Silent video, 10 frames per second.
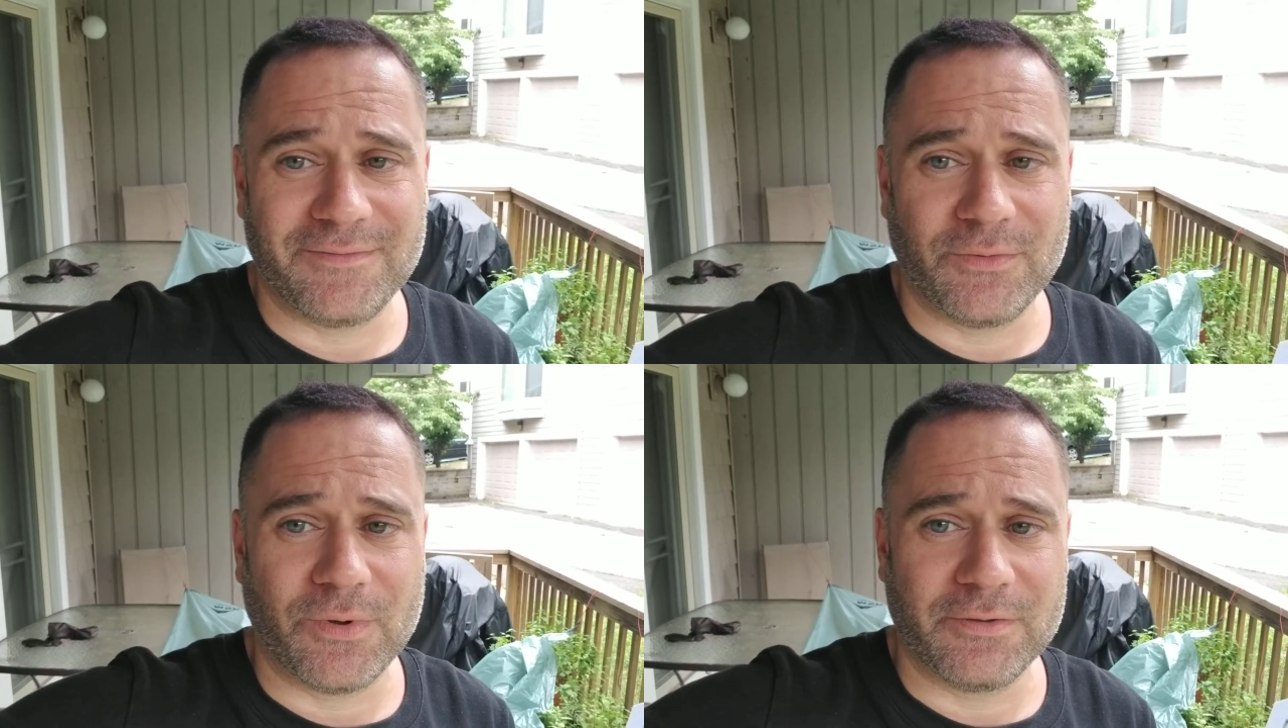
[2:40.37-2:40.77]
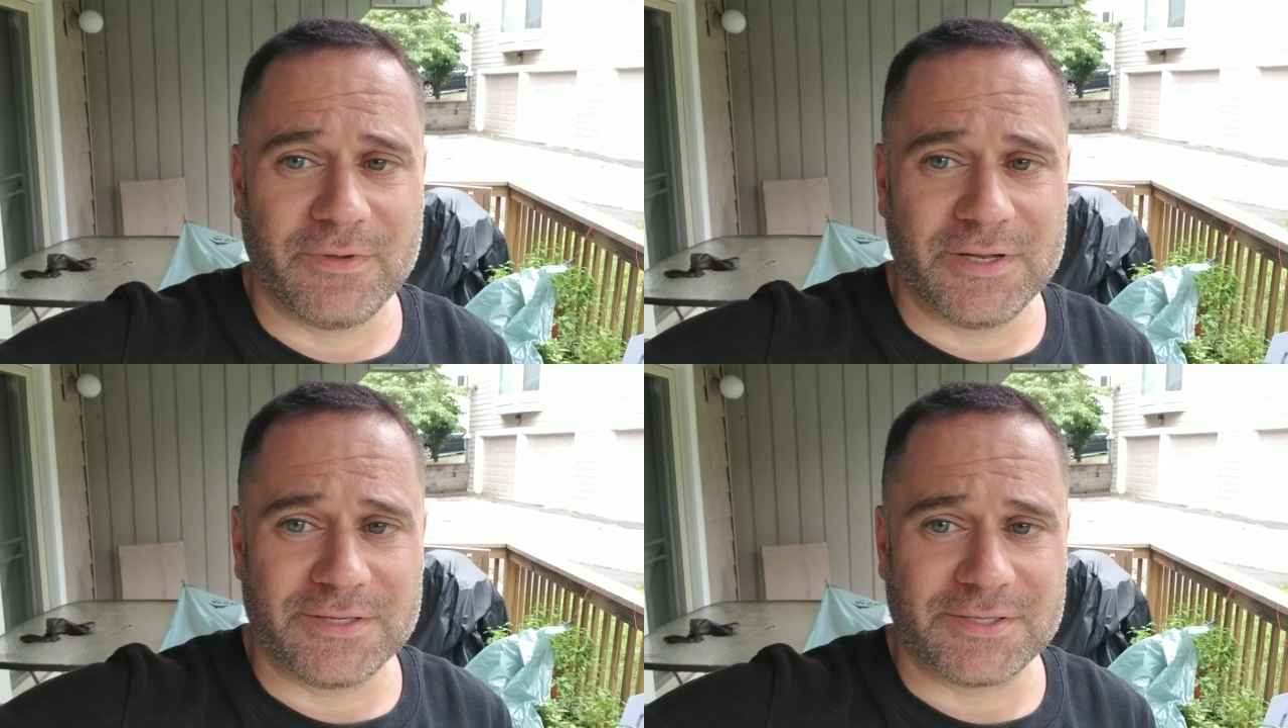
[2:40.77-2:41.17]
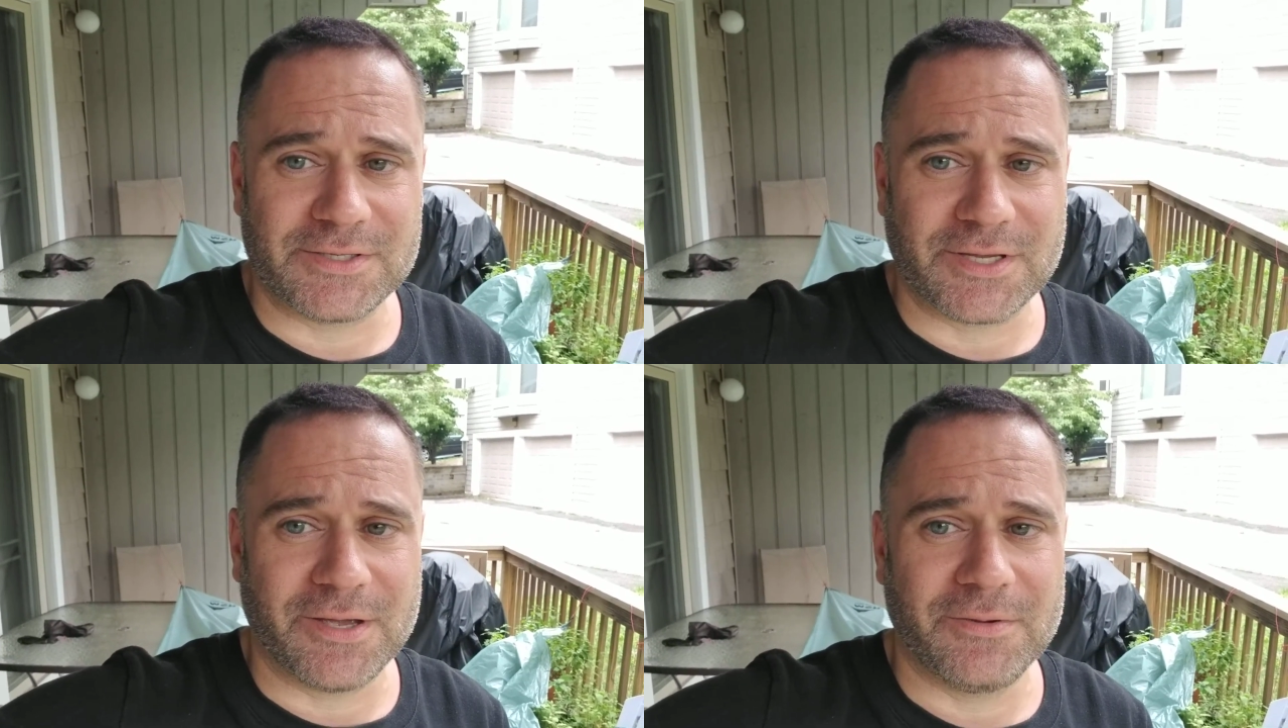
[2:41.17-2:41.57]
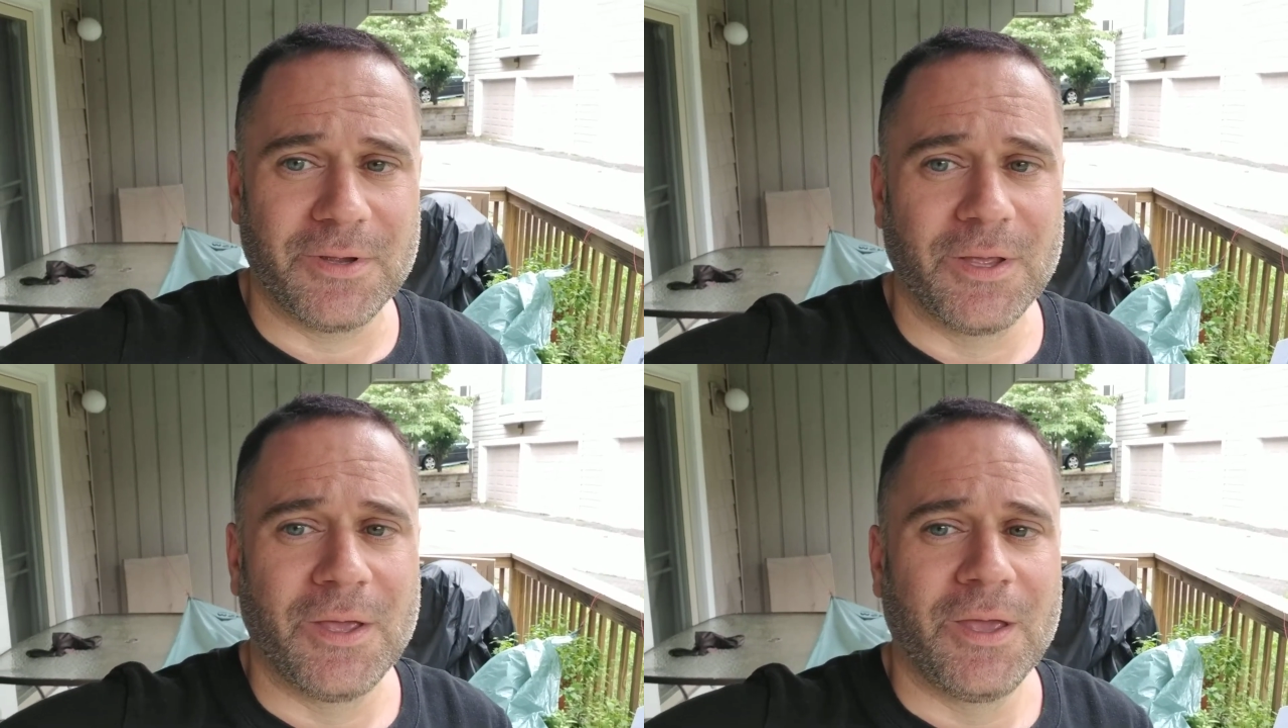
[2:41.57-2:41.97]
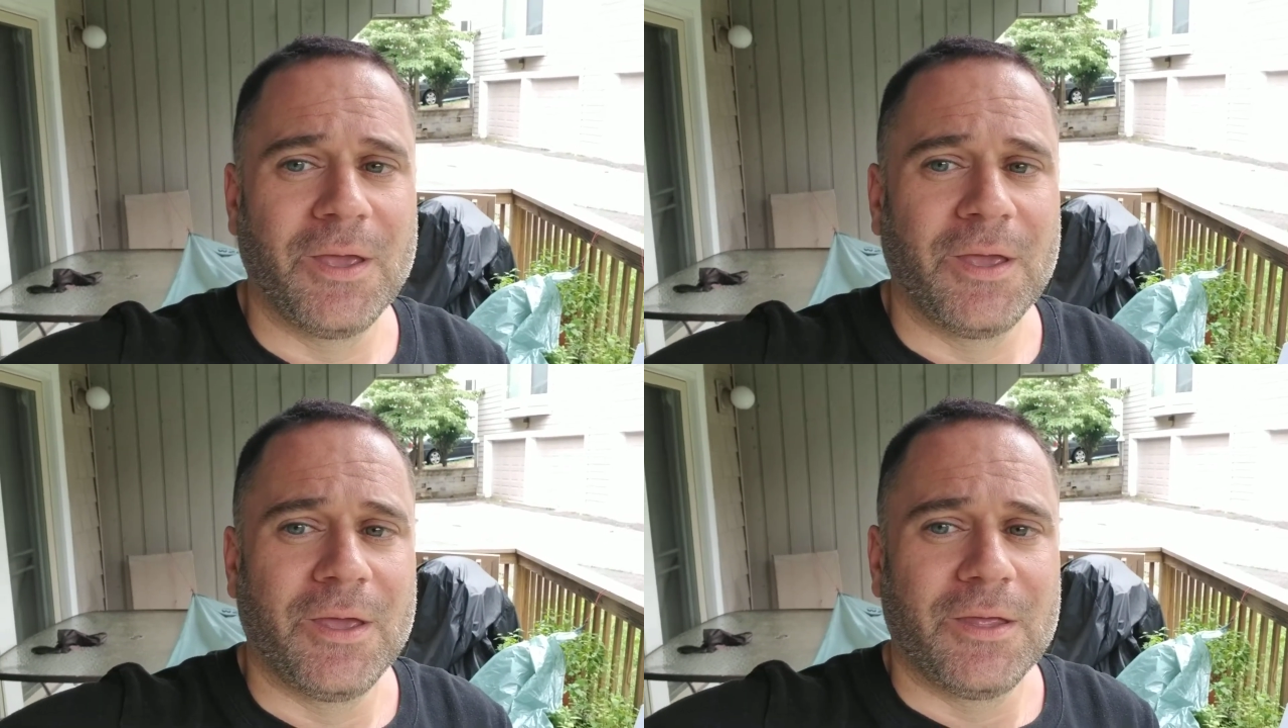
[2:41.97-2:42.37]
for why readers just go,
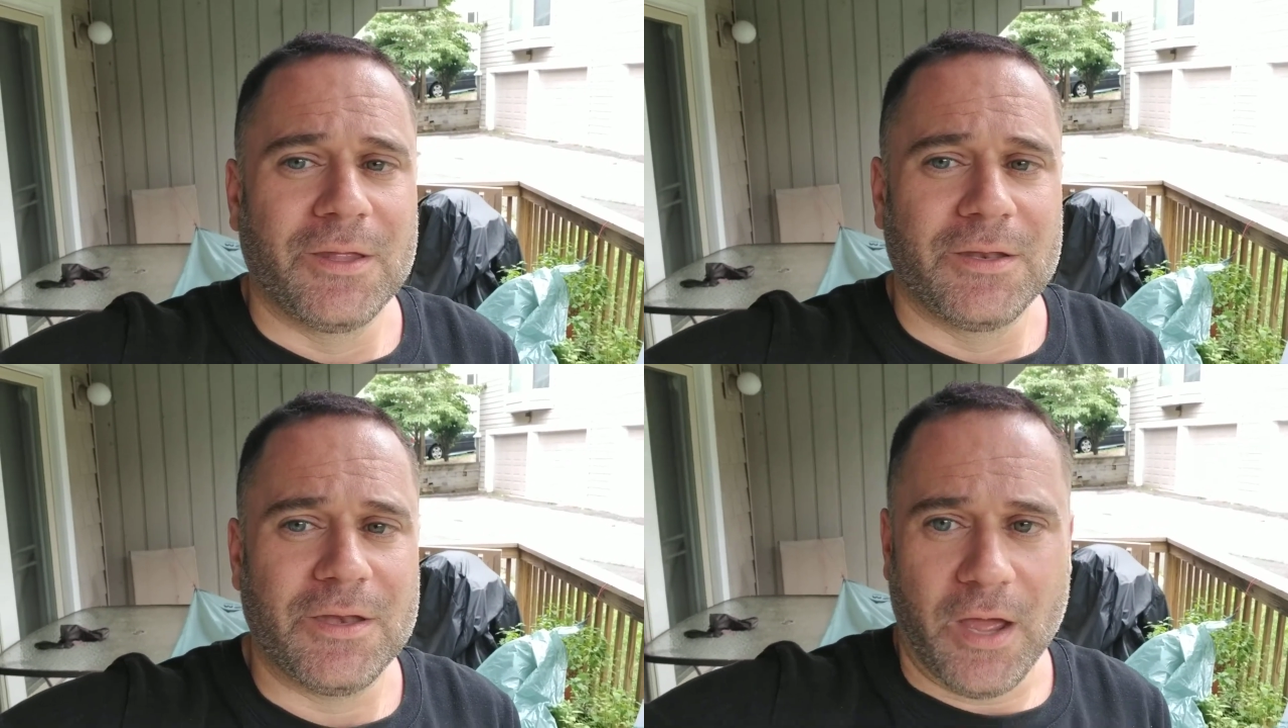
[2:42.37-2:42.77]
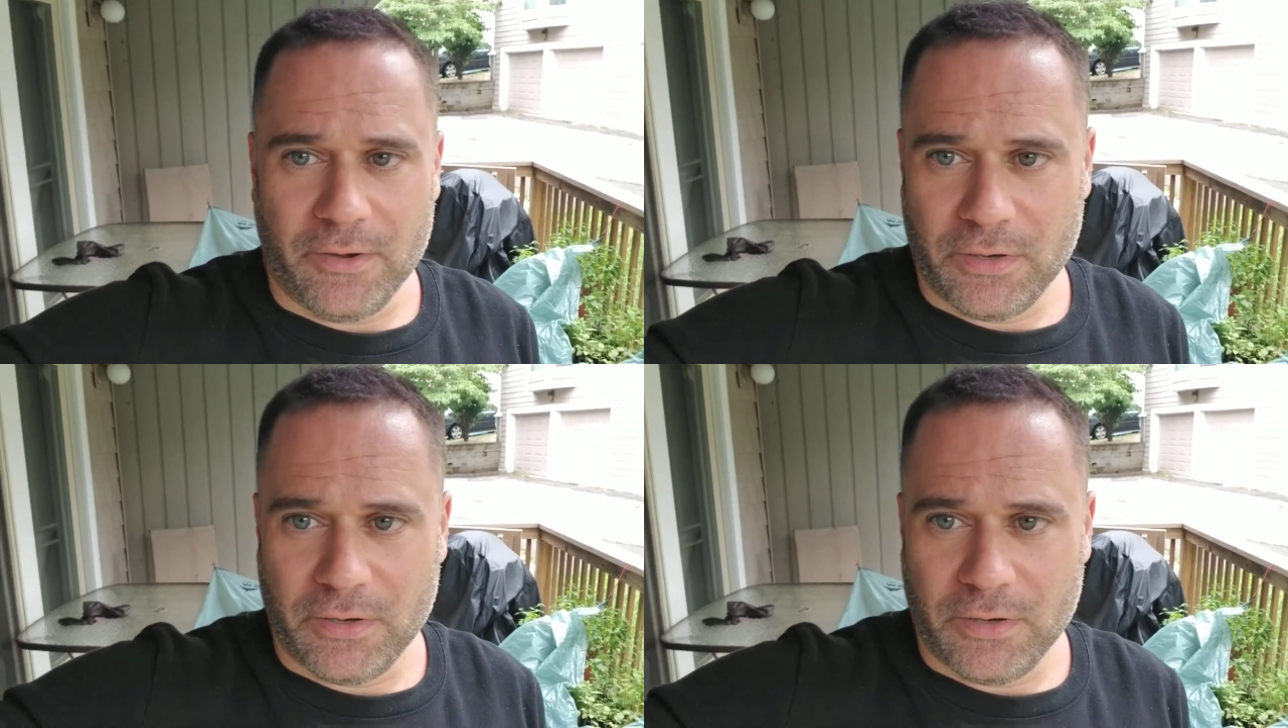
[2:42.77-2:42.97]
no.